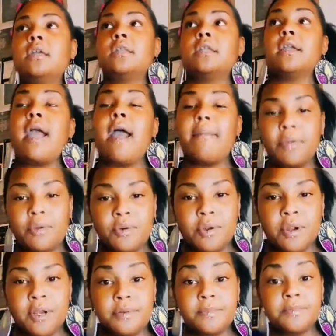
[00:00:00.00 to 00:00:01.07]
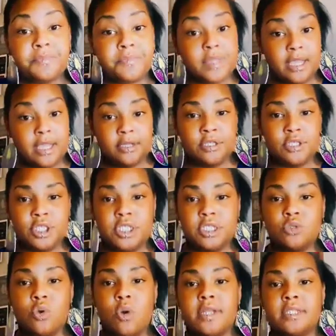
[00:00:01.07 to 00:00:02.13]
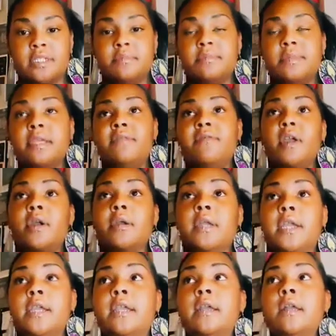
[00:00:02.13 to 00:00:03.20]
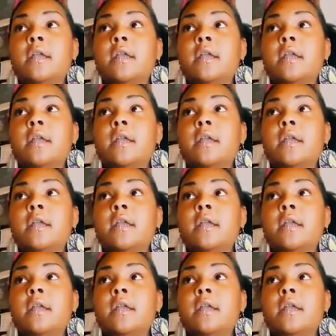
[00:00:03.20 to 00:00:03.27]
the Capricorn energy is going to be very